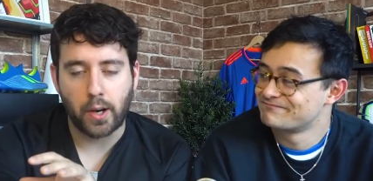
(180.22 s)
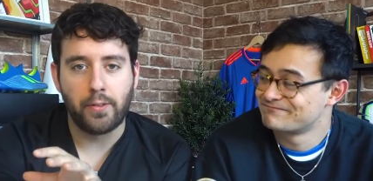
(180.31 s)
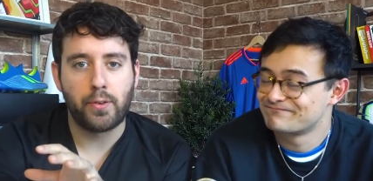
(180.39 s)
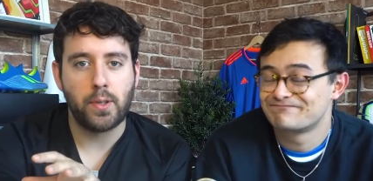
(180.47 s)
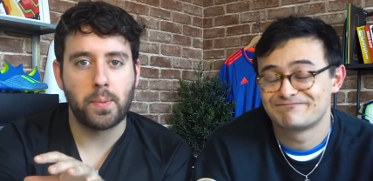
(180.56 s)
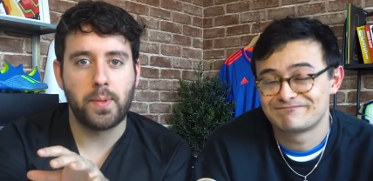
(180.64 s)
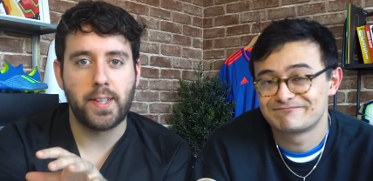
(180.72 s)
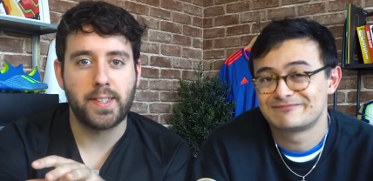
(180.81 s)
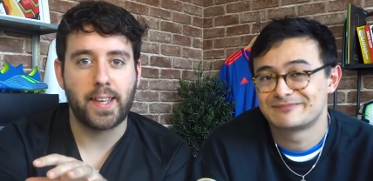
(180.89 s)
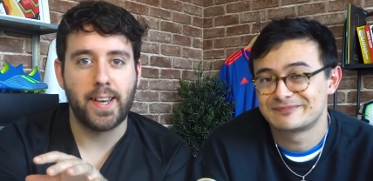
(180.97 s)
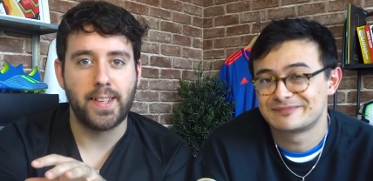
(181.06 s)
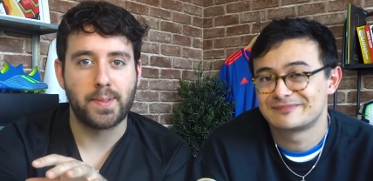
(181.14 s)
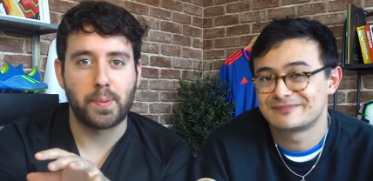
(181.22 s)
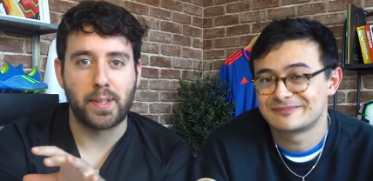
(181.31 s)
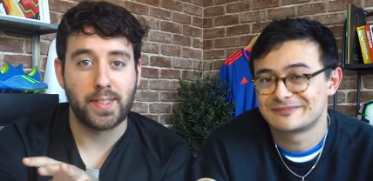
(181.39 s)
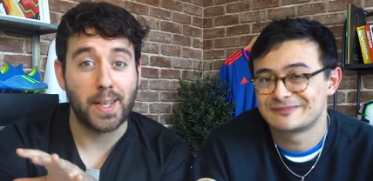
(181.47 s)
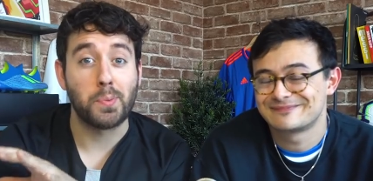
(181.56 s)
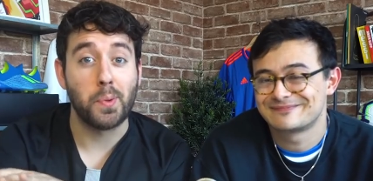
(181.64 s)
Speaker 1: go through some of these kits
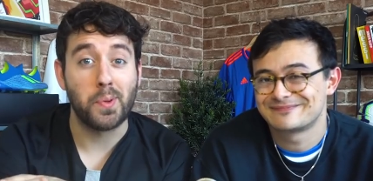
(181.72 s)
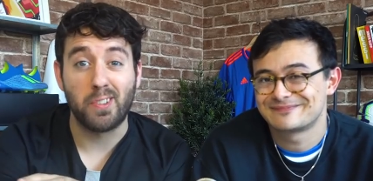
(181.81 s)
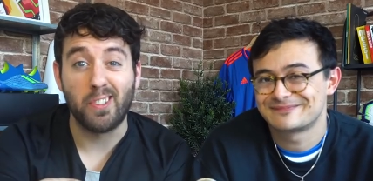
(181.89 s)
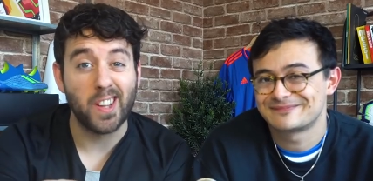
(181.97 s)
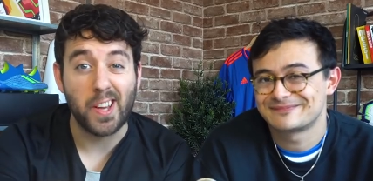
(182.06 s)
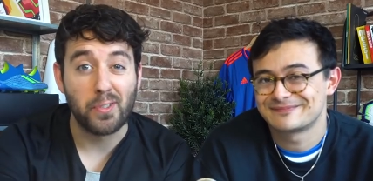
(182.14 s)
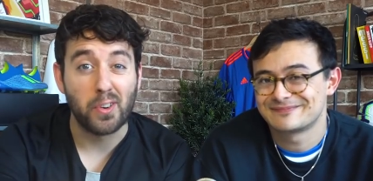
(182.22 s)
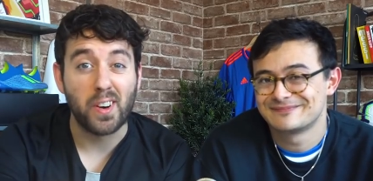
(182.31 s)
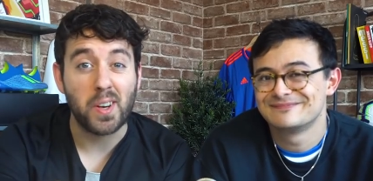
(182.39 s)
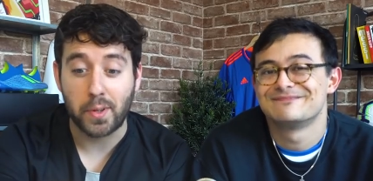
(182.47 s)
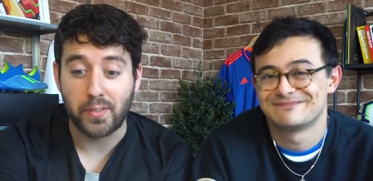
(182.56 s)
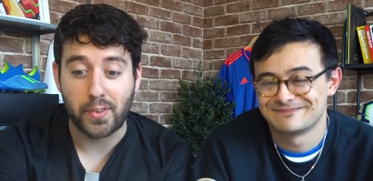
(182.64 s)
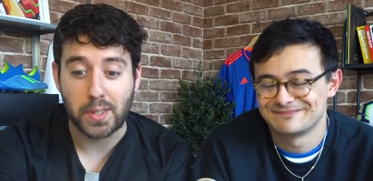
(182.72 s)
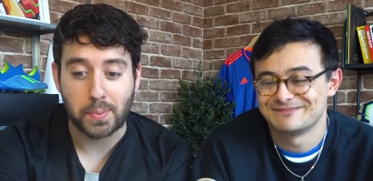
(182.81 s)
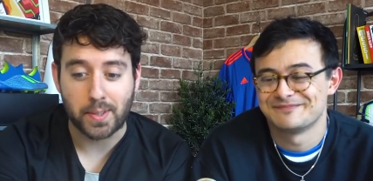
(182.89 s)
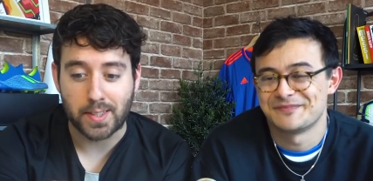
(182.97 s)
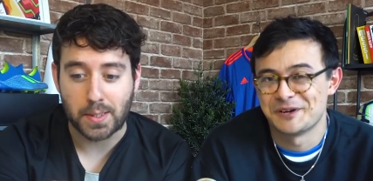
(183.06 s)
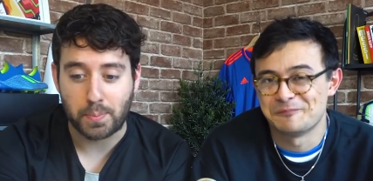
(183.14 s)
because that's what you're all here for anyway. In the first
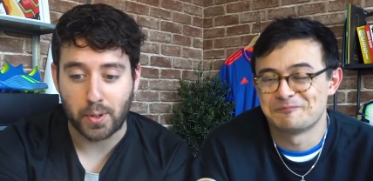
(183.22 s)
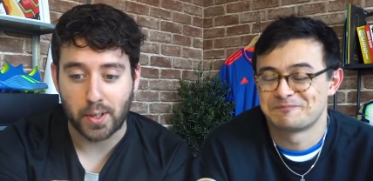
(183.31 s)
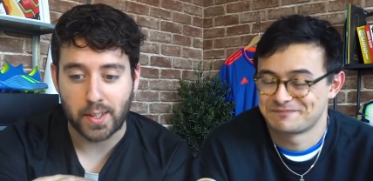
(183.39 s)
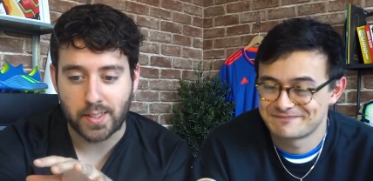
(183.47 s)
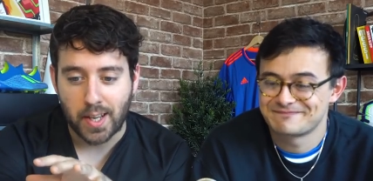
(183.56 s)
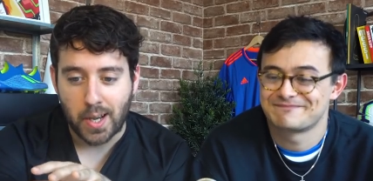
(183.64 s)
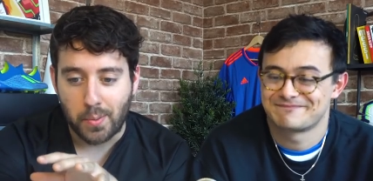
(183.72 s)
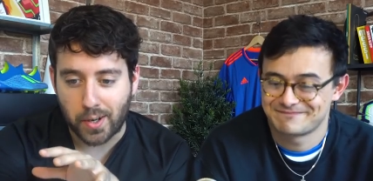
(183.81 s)
place, let's yep. be honest.